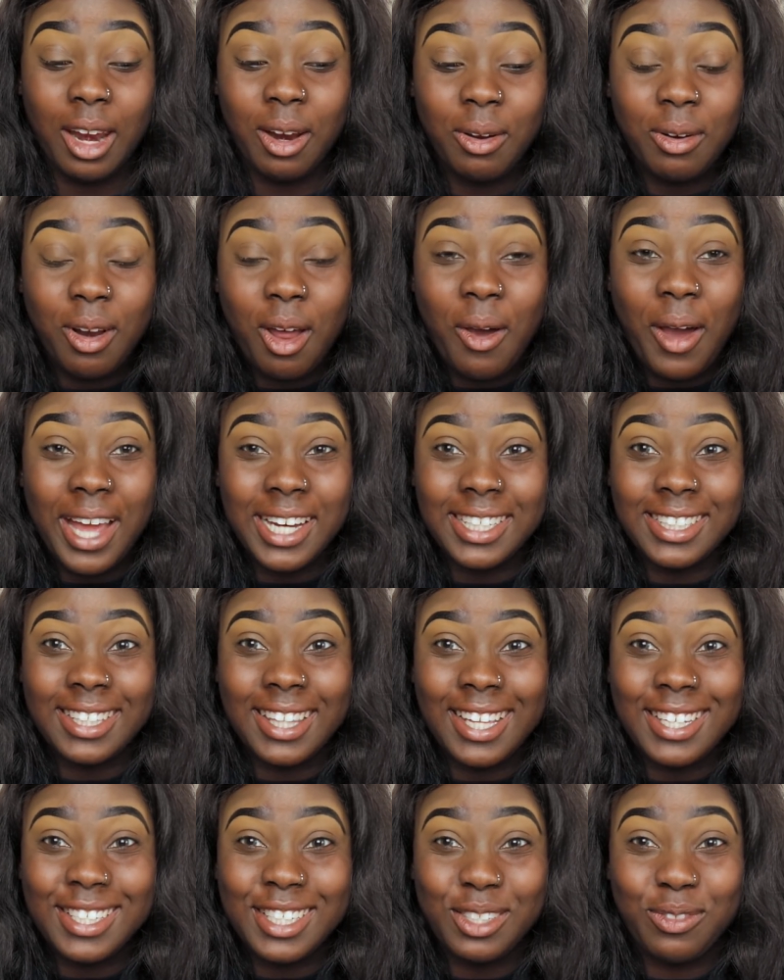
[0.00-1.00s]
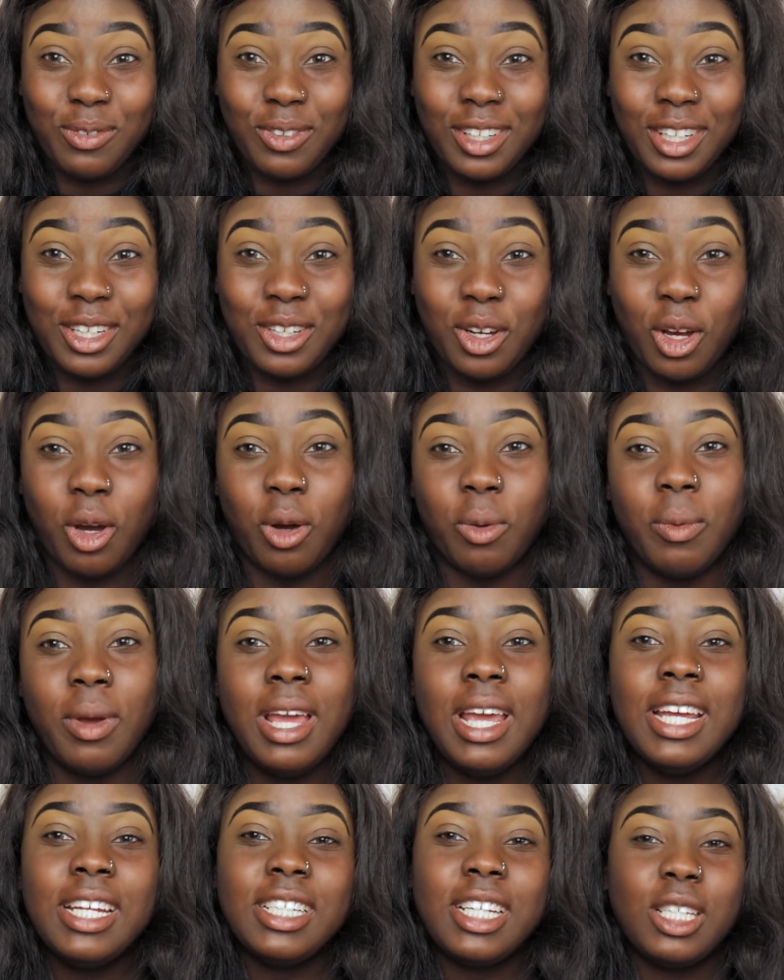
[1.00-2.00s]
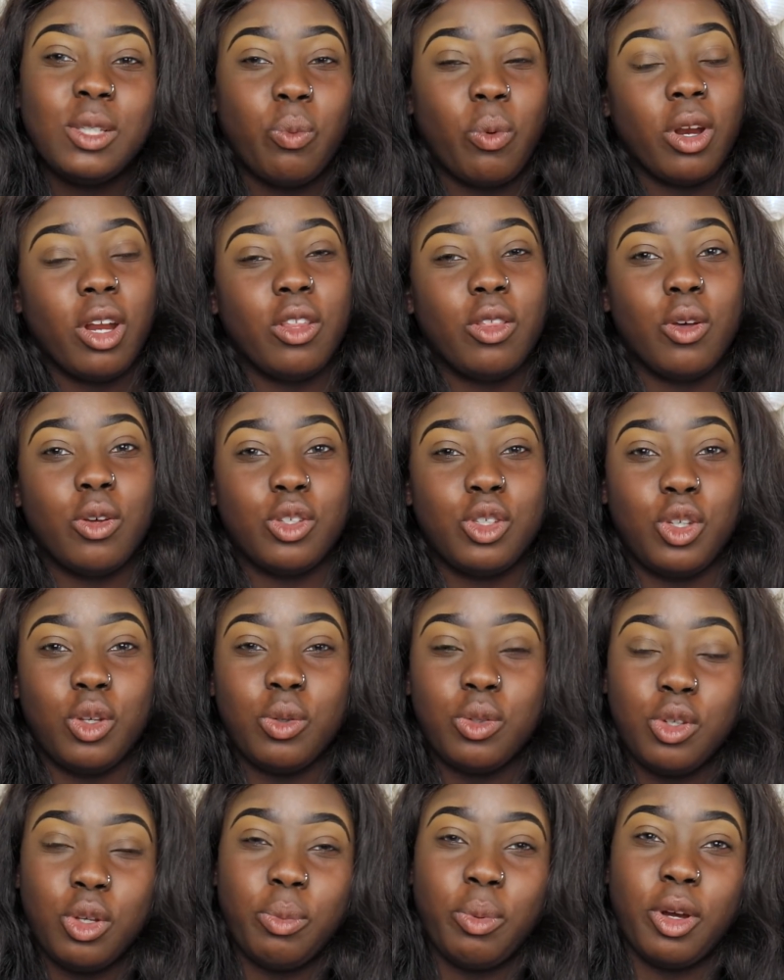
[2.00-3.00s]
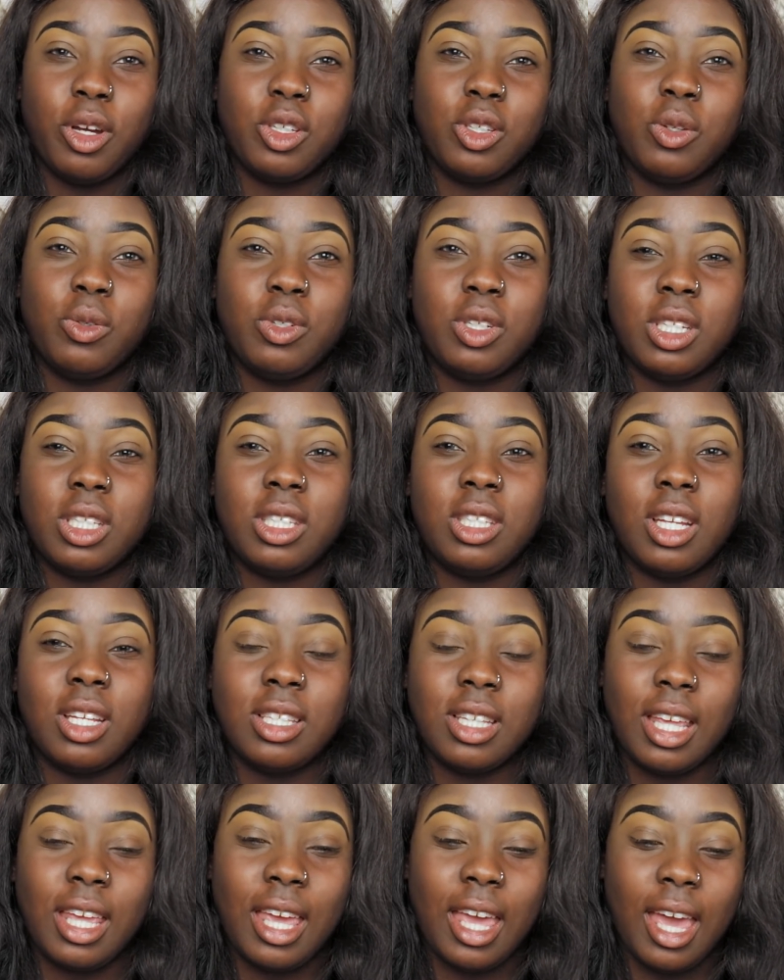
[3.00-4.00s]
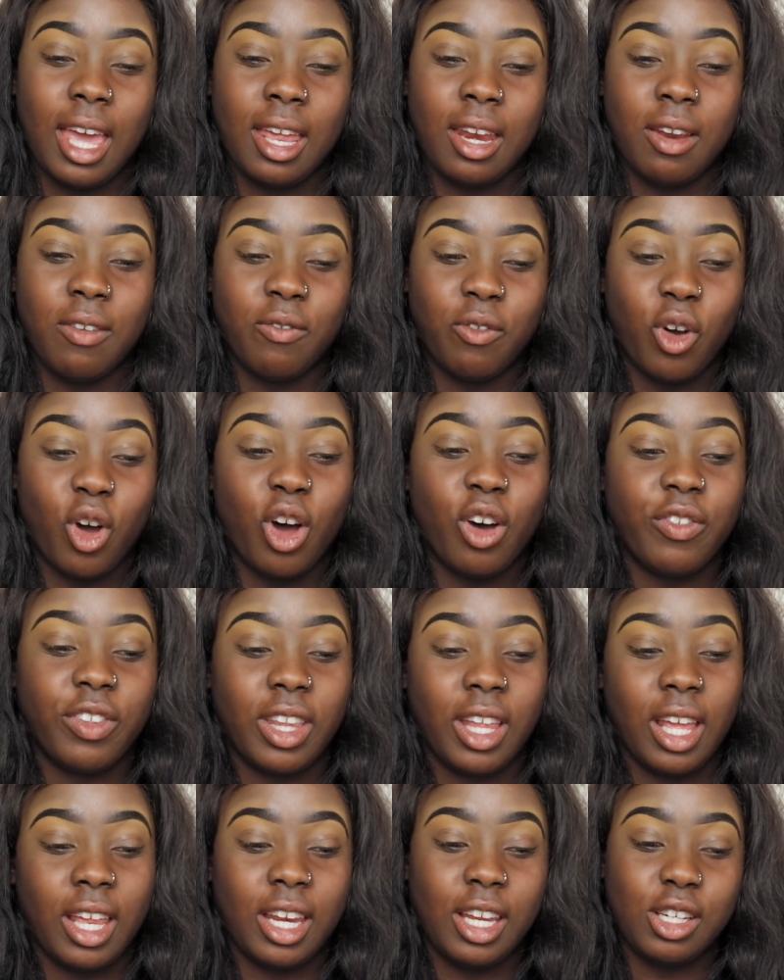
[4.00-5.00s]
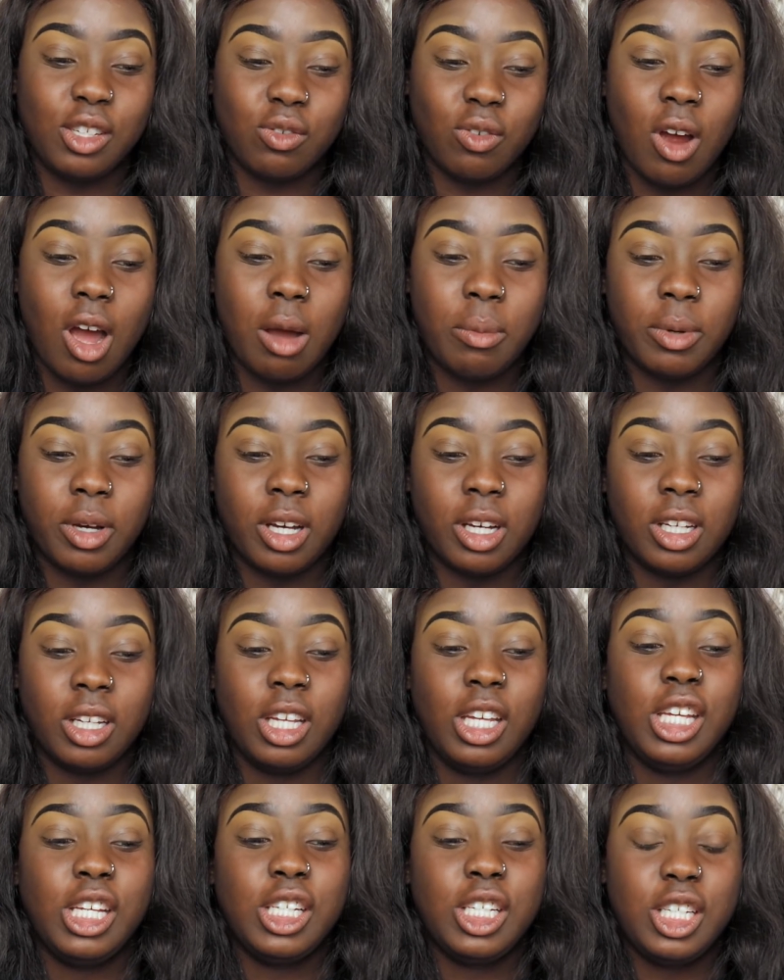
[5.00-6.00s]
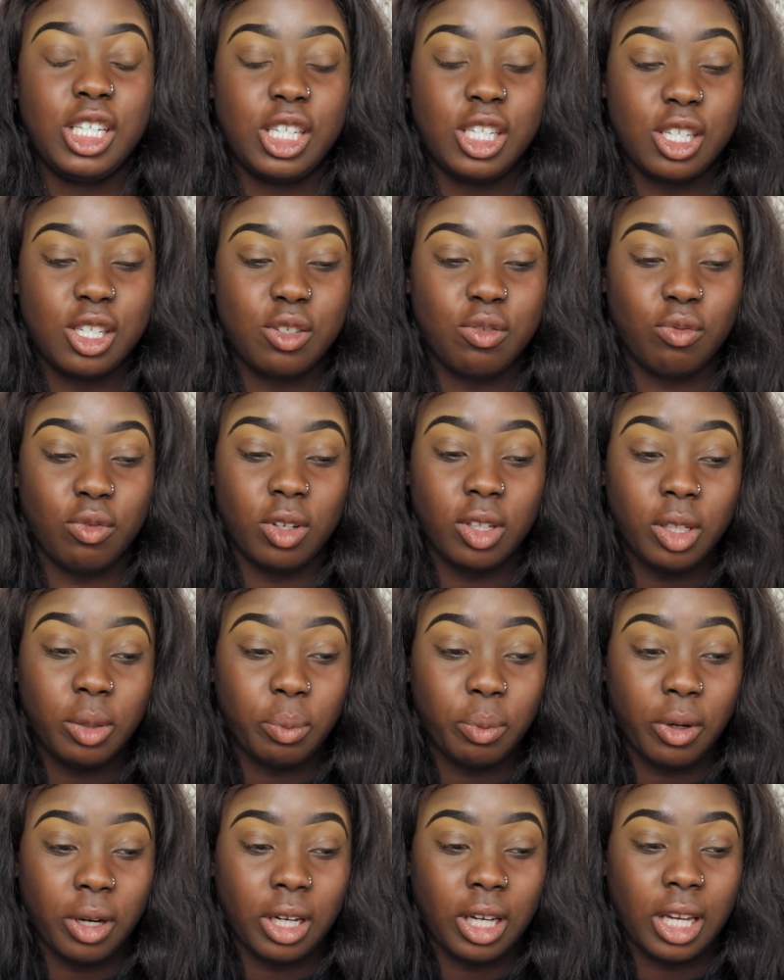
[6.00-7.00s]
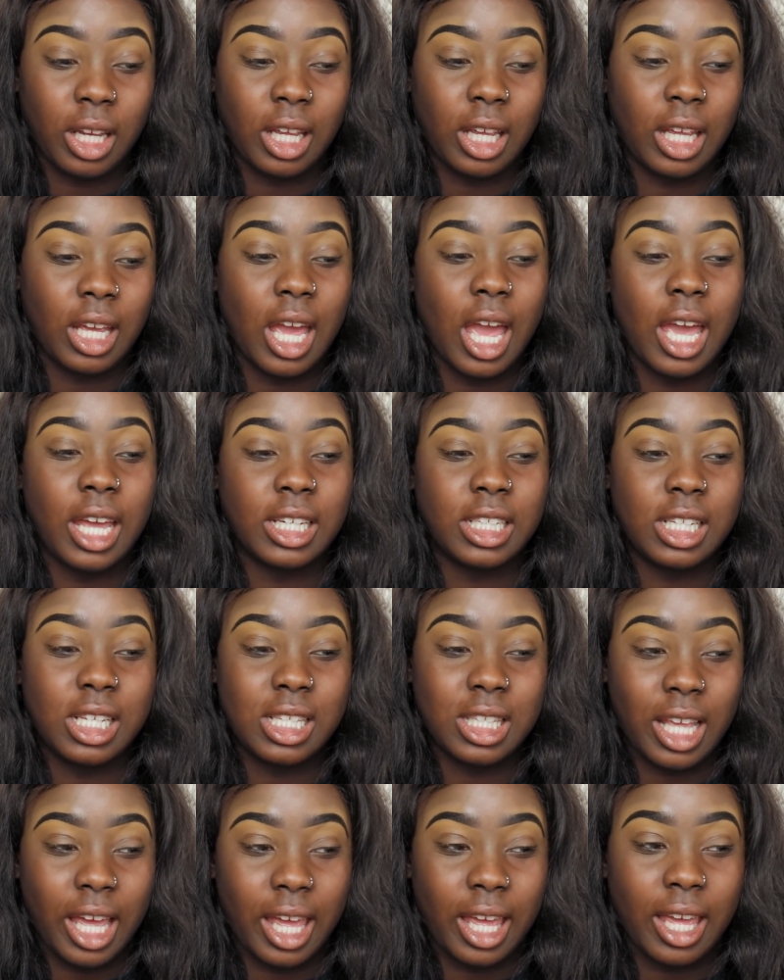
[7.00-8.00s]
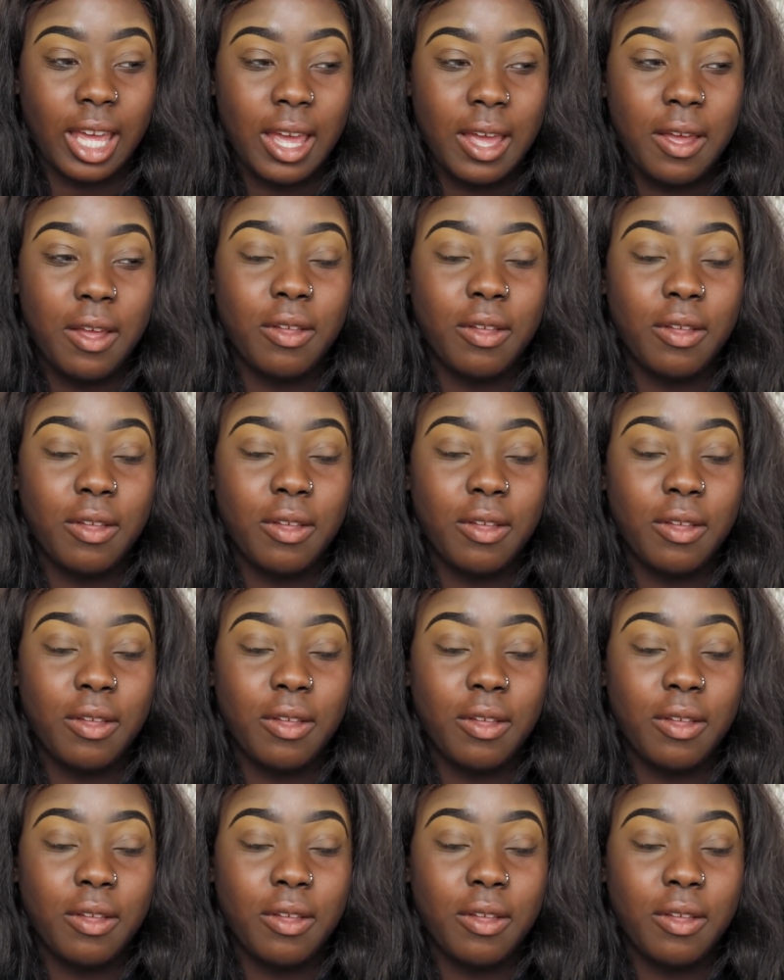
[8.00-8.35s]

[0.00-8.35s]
I don't know, I just think she's really dope. She's one of those YouTubers who just doesn't get involved in any drama. She's just really pretty and she's like